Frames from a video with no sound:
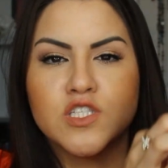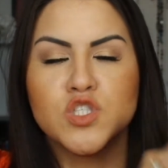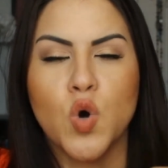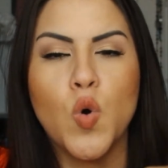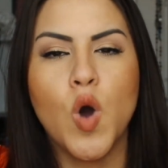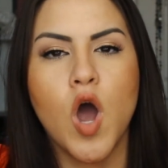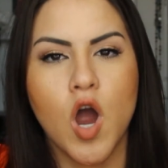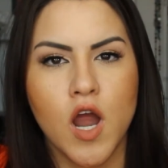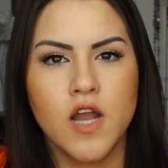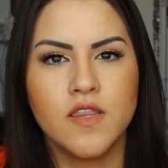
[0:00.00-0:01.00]
is so
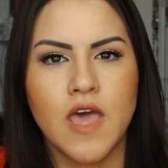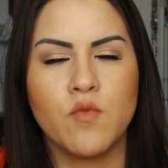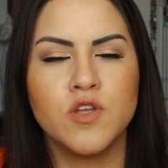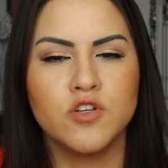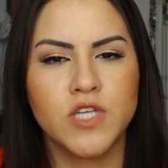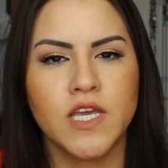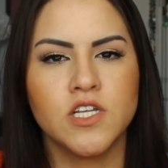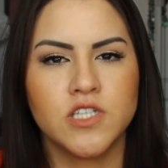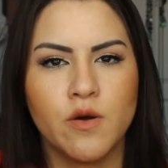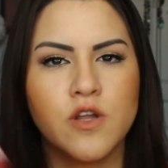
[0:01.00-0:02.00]
hard that when you're taking
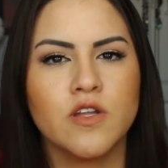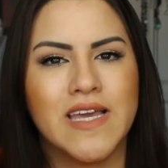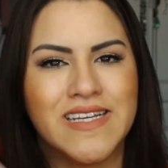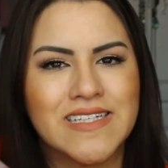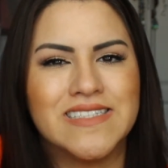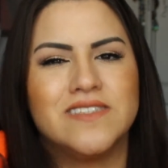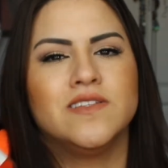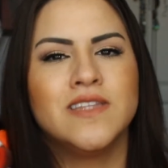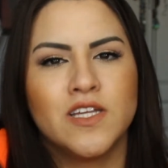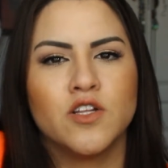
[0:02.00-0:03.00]
a shower, you're like,
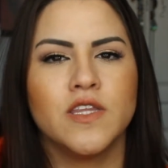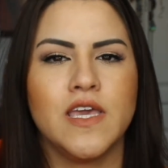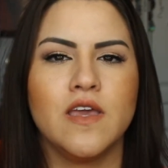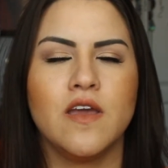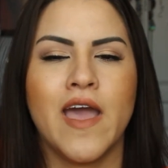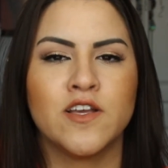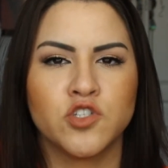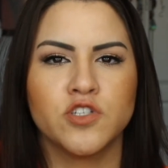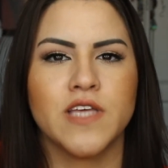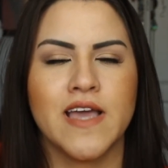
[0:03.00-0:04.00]
literally
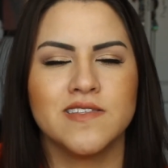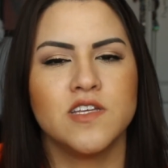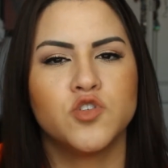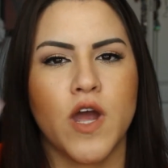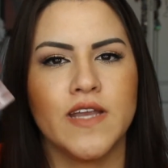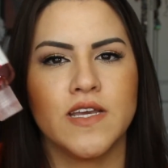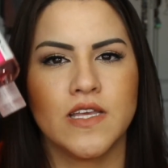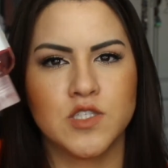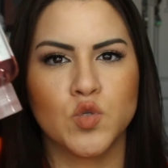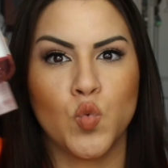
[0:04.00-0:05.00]
exercising trying
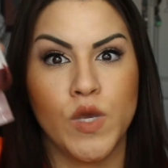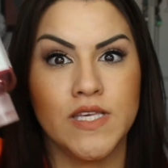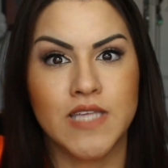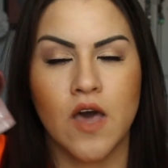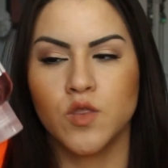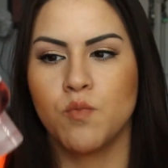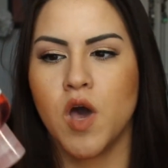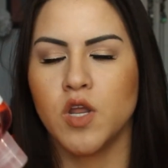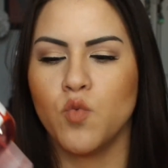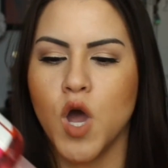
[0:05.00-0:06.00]
to squeeze out the
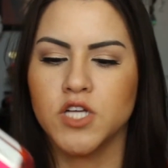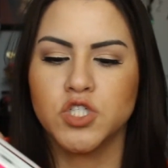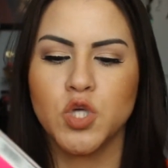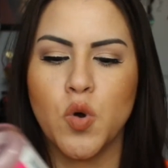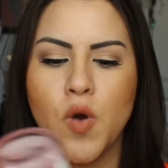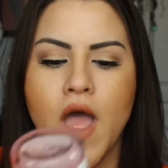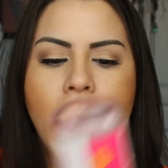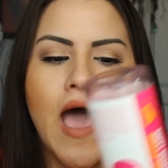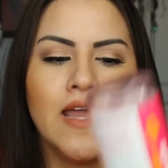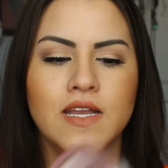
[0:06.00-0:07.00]
body wash so
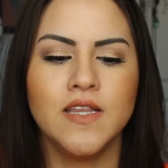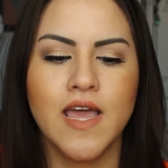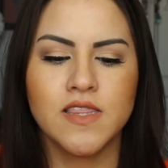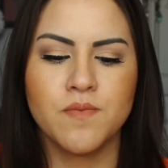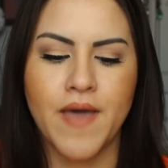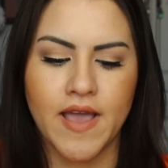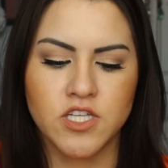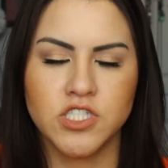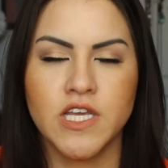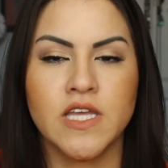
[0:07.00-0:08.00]
I didn't like the
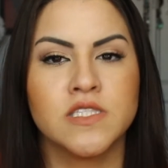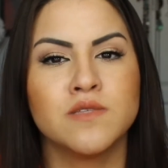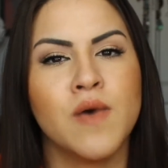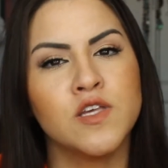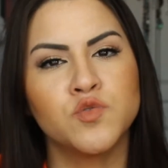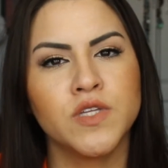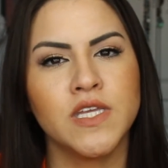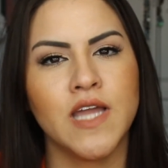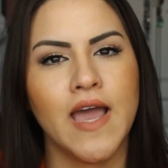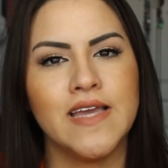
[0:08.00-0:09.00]
packaging it smells
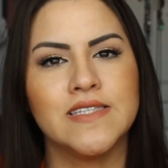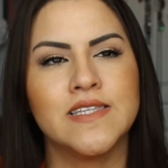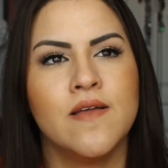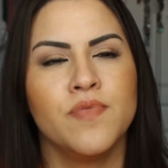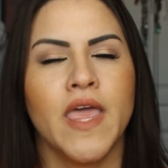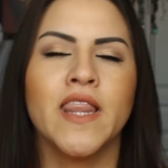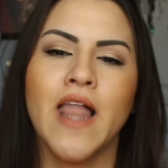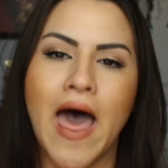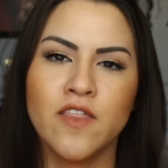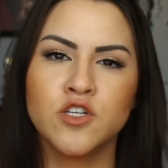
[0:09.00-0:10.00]
really nice it
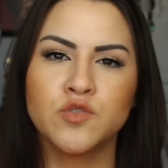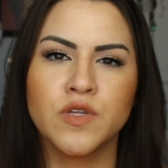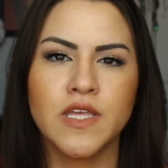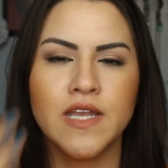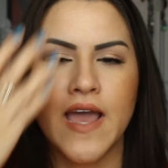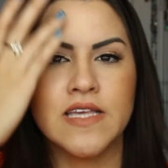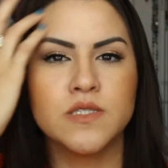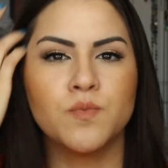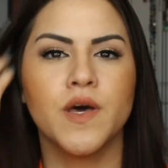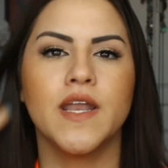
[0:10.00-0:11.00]
lathers really
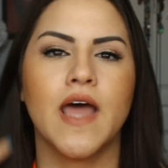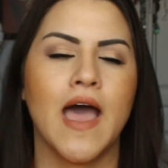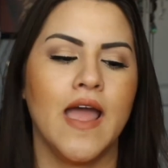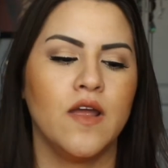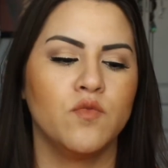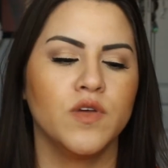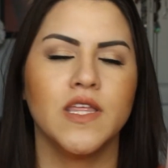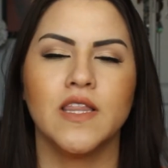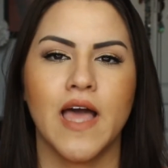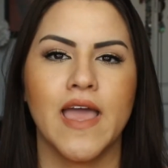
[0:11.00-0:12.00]
nice but I
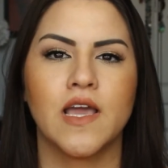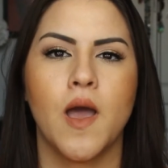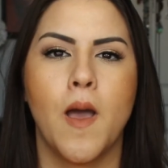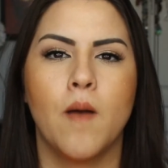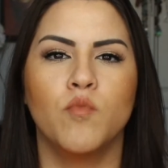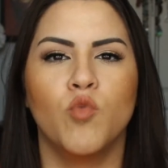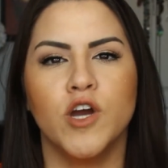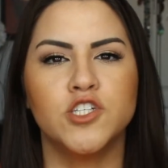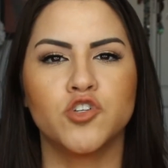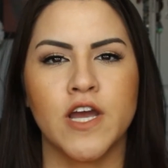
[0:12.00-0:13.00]
really like
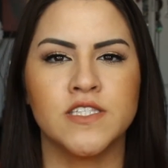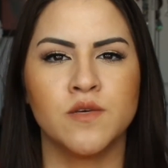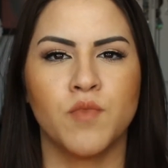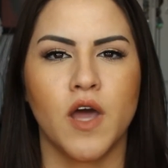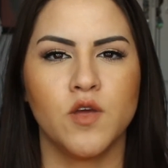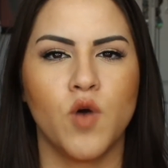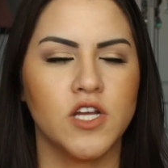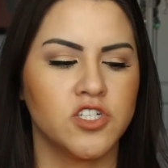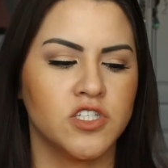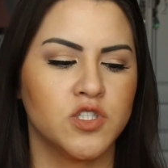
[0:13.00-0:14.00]
moisturizing body
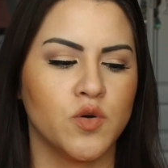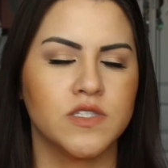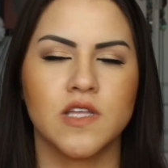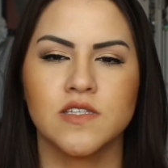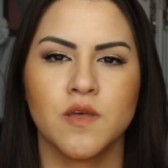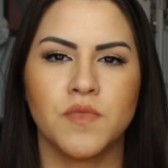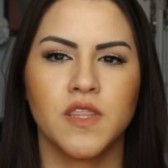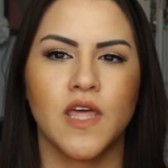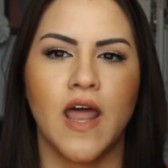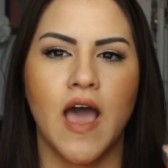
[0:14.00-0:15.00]
washes so it's not
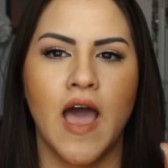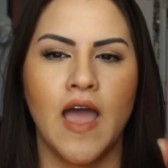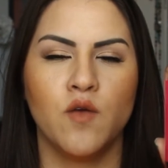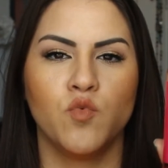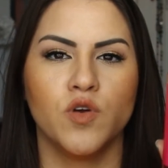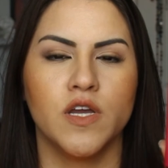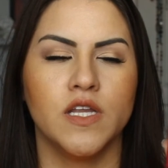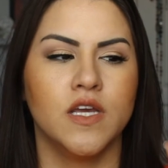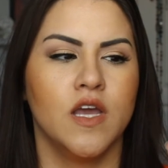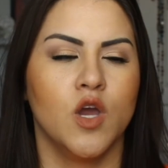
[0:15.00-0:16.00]
something that I
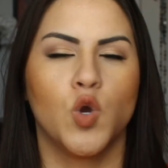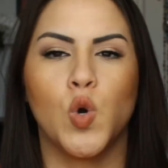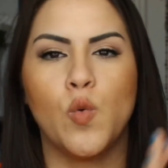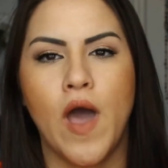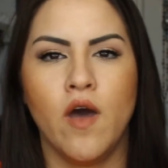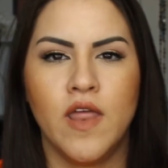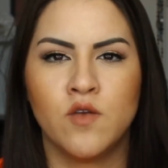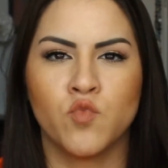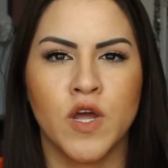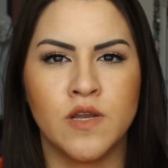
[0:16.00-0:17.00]
would go out
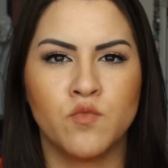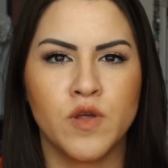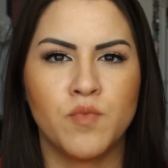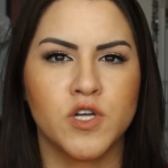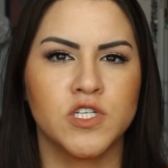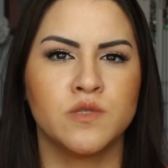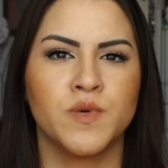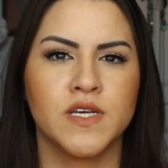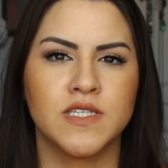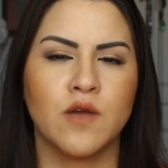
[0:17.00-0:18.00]
and run and repurchase
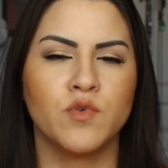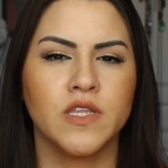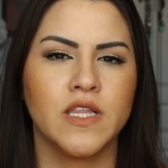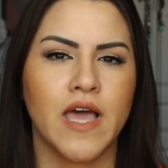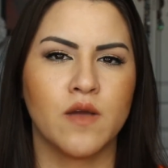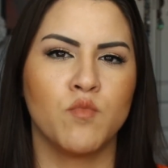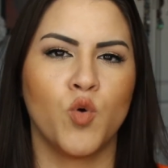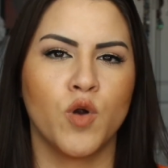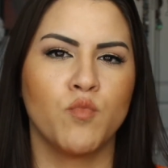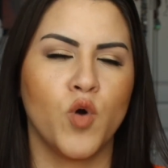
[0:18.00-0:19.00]
because I really like
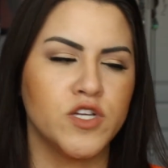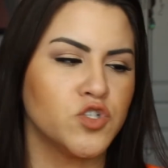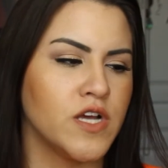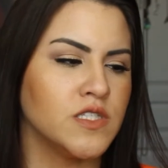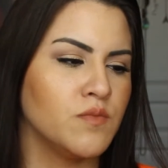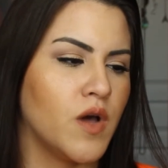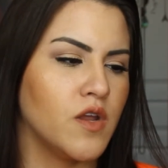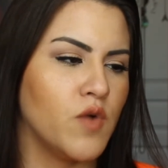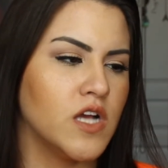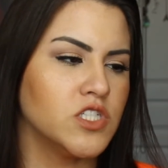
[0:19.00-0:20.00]
more moisturizing
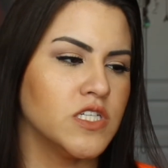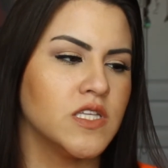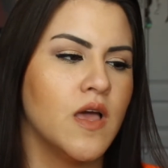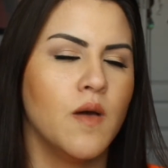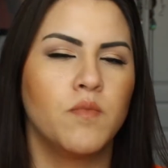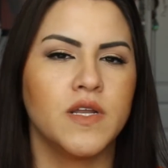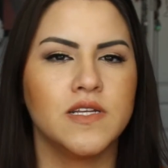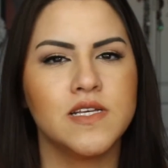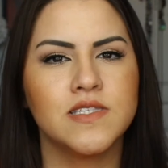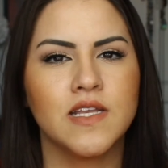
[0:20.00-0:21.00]
body washes. But
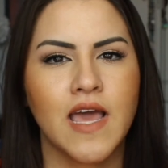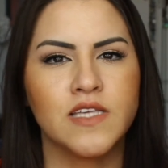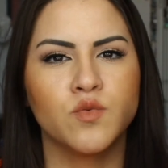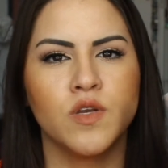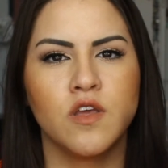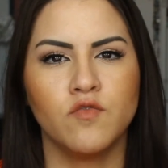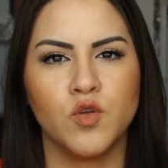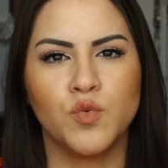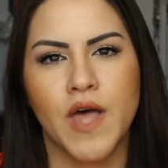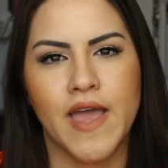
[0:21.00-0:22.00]
it is a nice one if
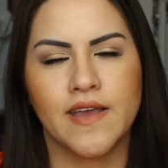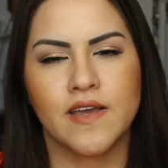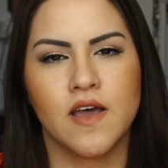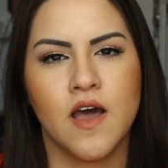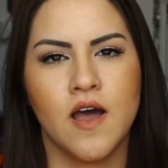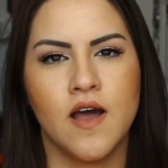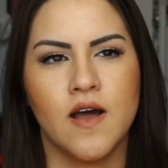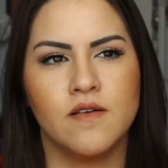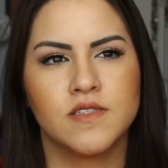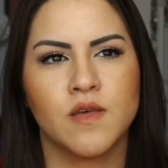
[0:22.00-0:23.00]
you like
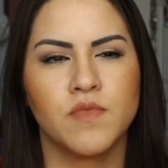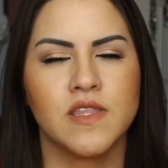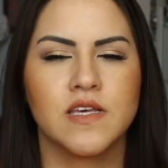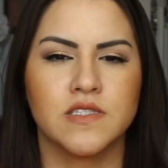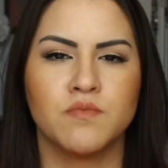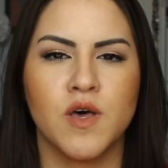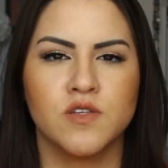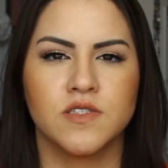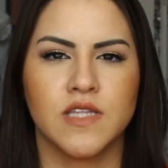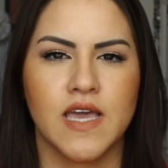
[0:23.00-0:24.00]
uh, something that
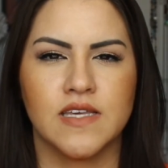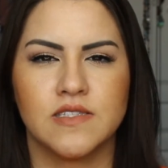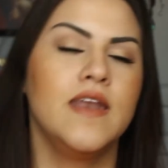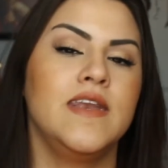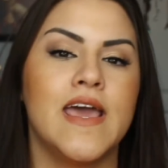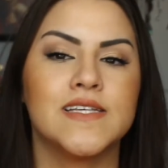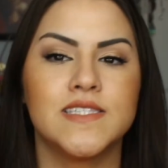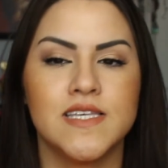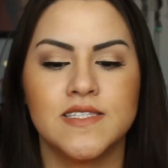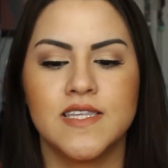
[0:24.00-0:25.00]
smells nice.
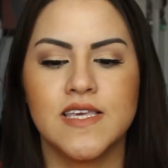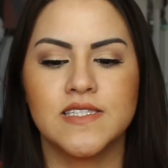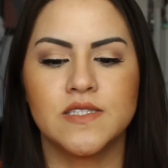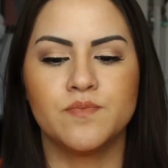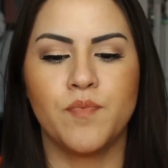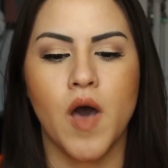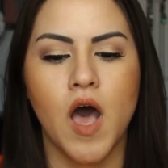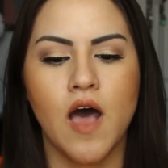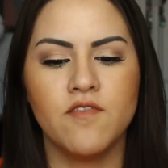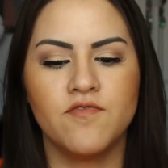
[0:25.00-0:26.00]
Next is the
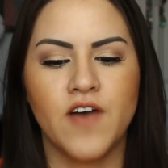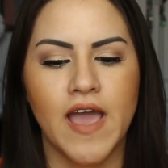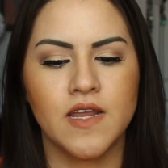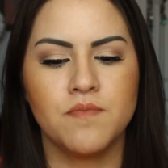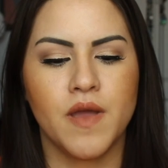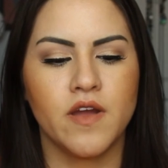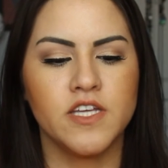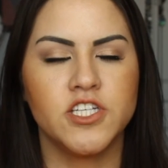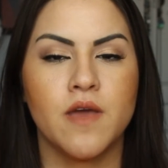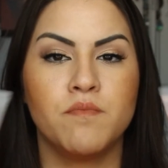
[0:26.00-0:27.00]
Spa Vita Berry
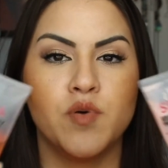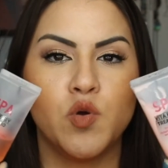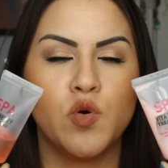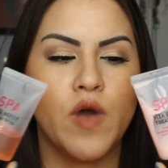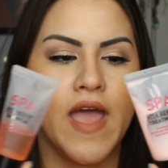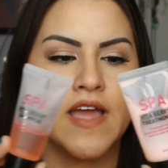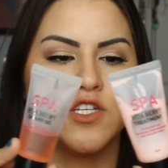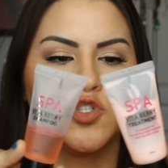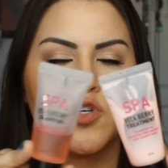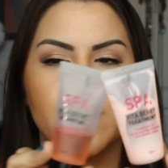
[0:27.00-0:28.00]
Shampoo
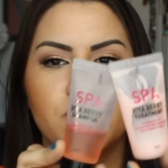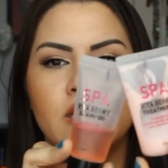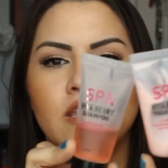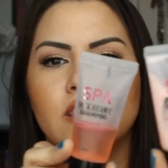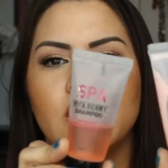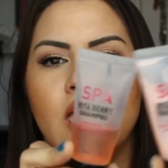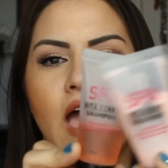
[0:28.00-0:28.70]
and Treatment.